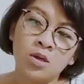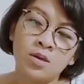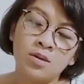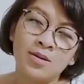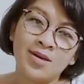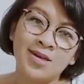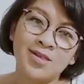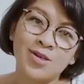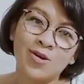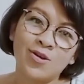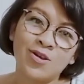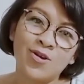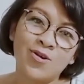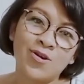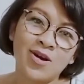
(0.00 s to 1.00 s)
it's in
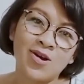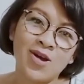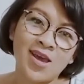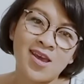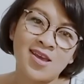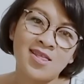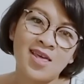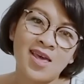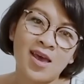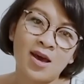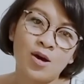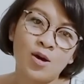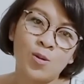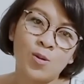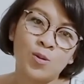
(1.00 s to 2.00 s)
your 8th
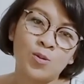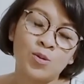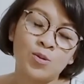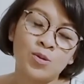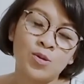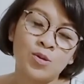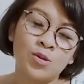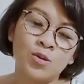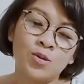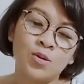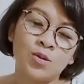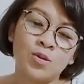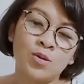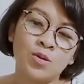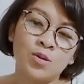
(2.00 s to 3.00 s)
house.
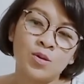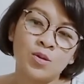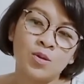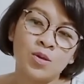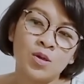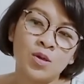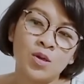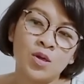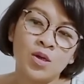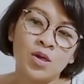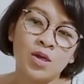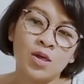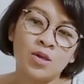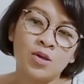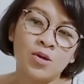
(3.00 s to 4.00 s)
In
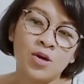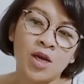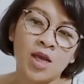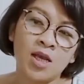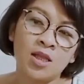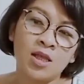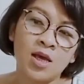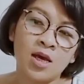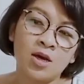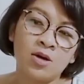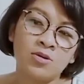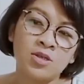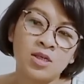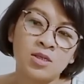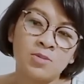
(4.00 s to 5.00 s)
your 8th house
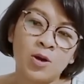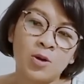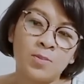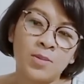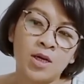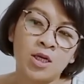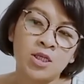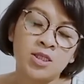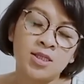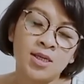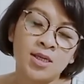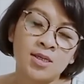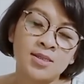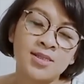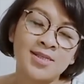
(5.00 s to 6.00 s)
is about merging
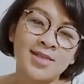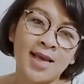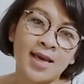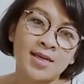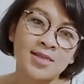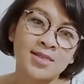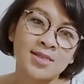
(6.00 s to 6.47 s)
sex,